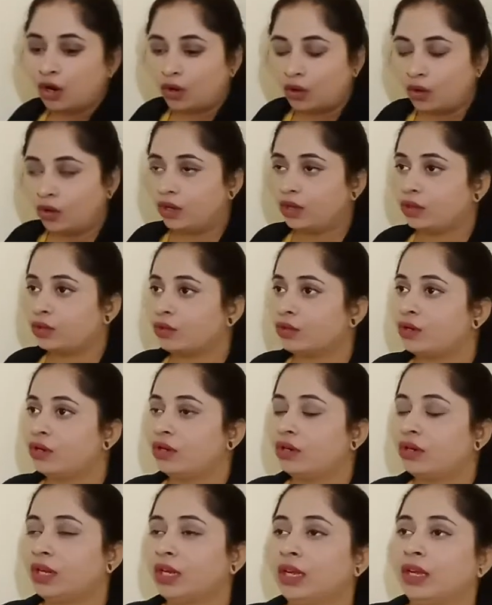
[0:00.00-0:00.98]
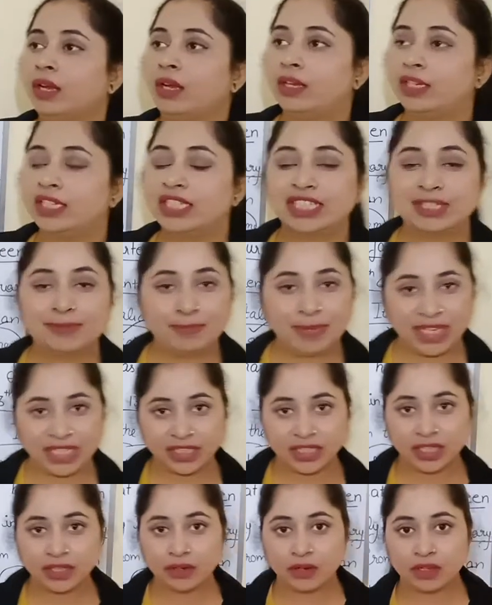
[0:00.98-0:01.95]
Although
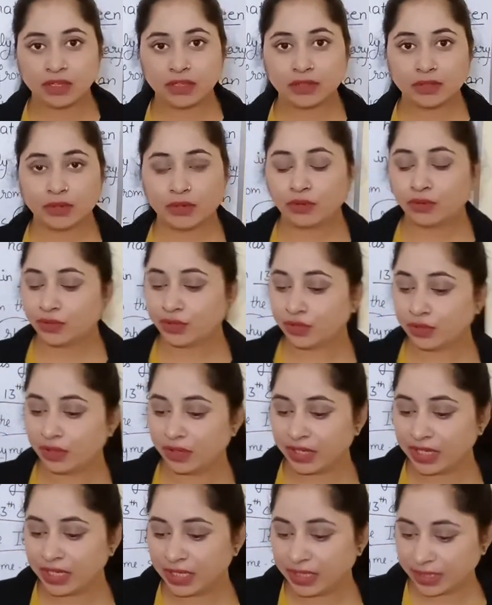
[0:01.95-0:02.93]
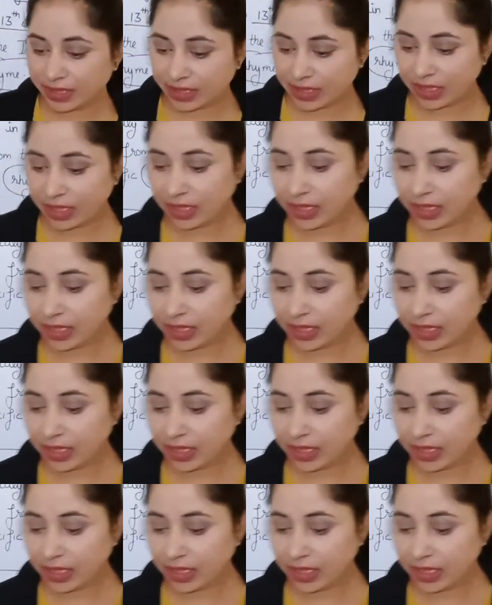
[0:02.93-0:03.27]
Spenser also wrote sonnets,